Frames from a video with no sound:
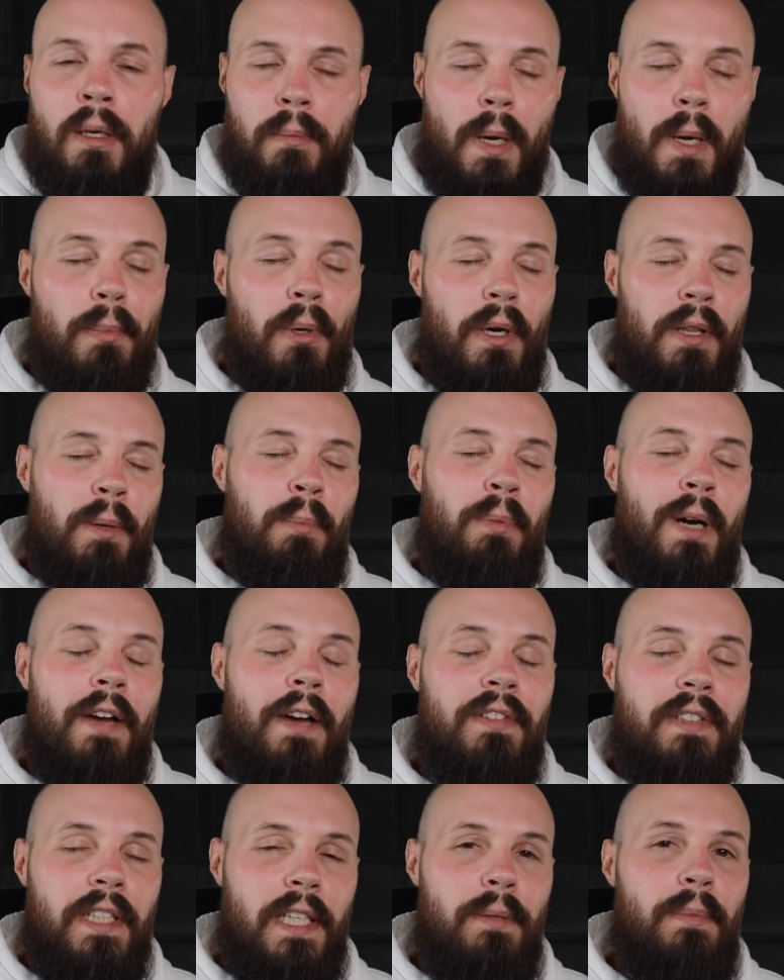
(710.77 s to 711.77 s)
Remember, in the
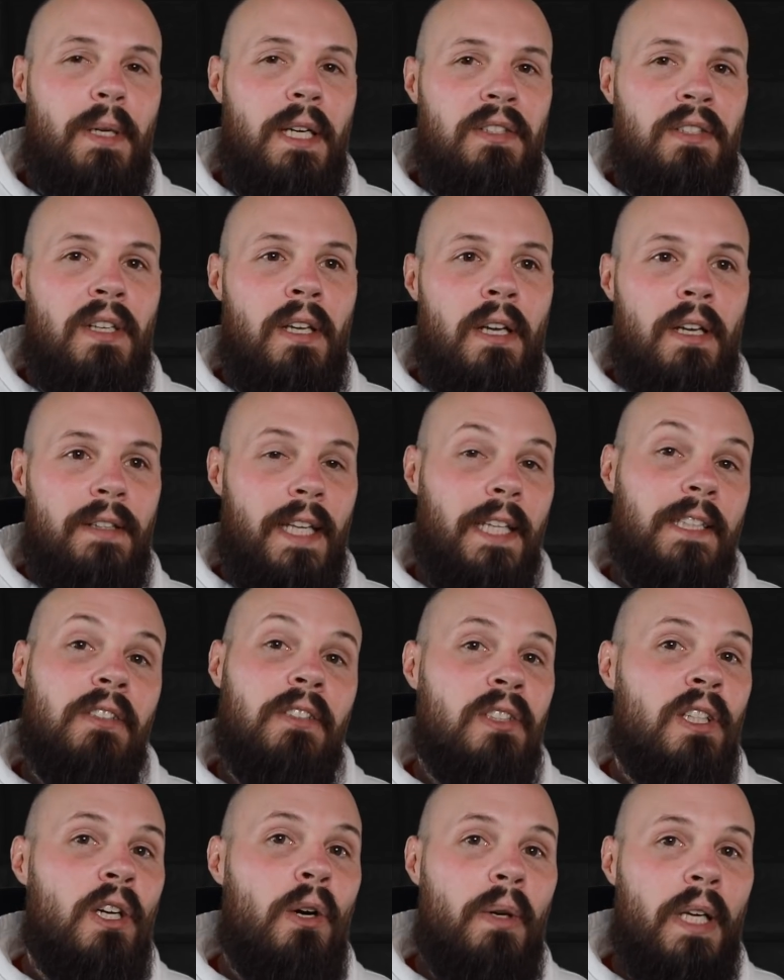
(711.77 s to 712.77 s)
private database, that
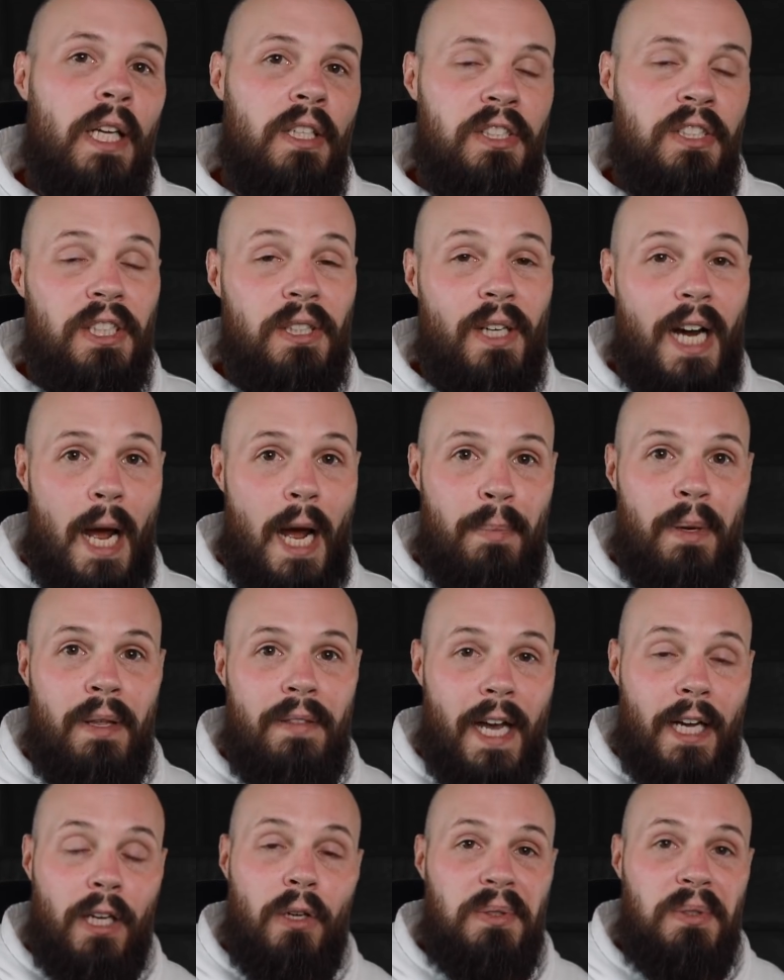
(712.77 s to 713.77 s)
doesn't go against your app,
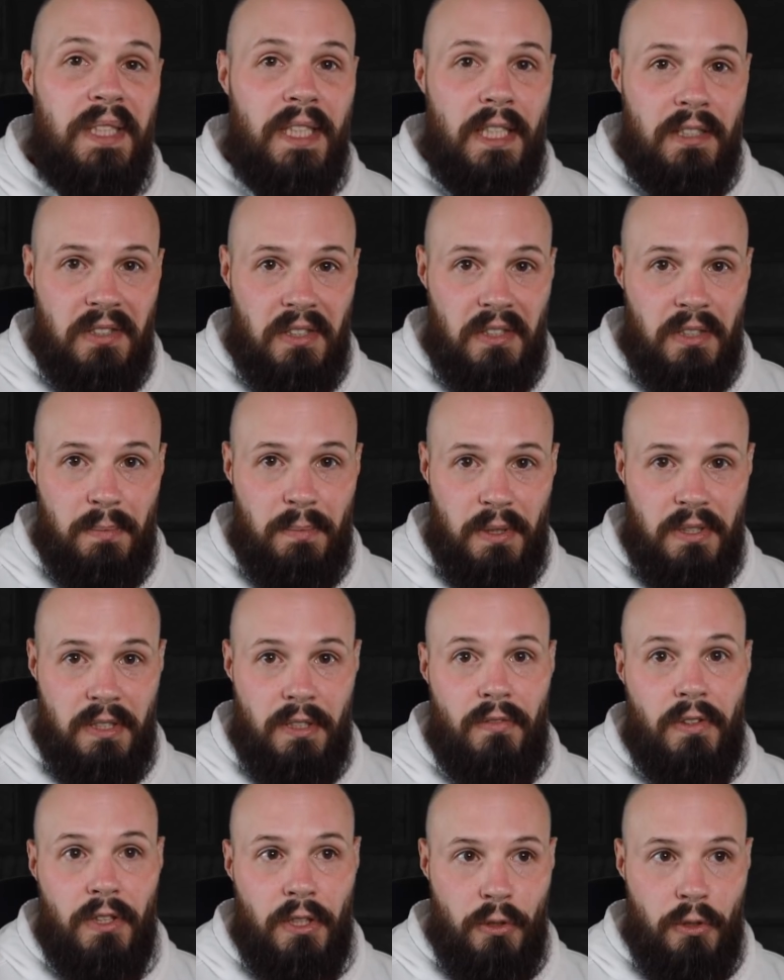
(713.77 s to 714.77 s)
that goes against the
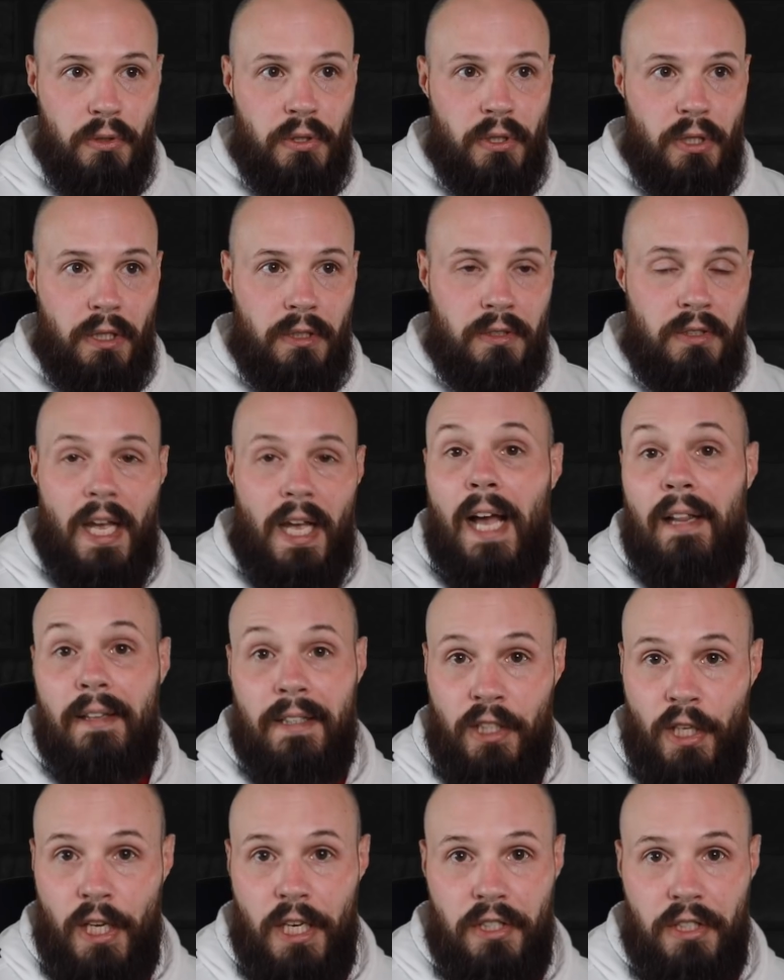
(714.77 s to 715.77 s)
specific user's
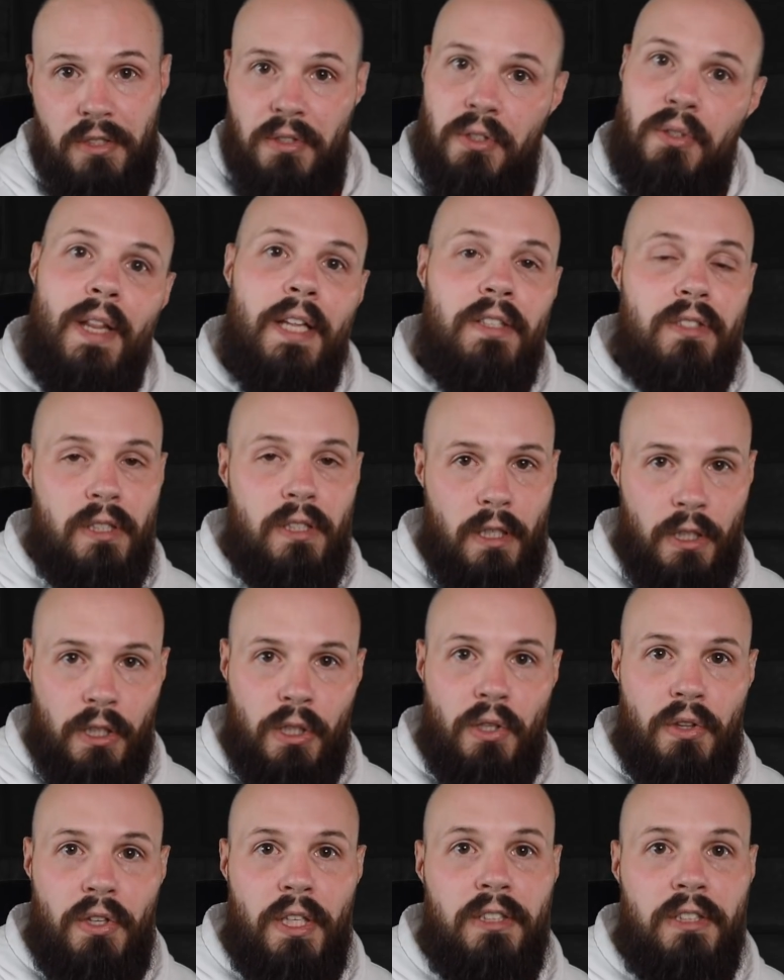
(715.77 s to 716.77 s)
allocation. So that's a, a
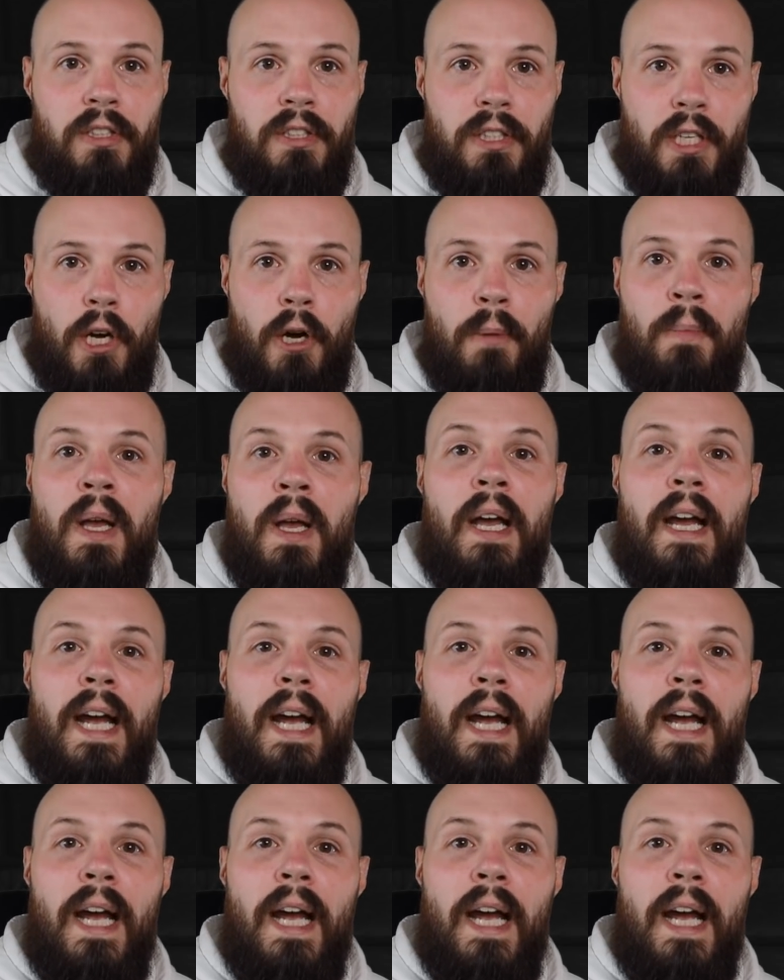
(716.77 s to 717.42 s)
good thing to know.